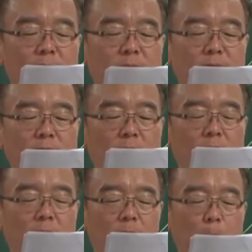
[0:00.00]
is
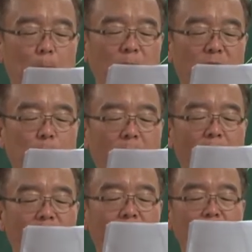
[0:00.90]
the
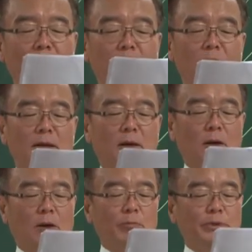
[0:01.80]
pattern
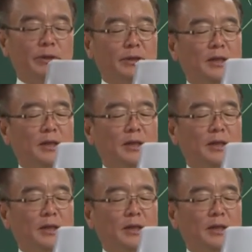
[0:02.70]
of the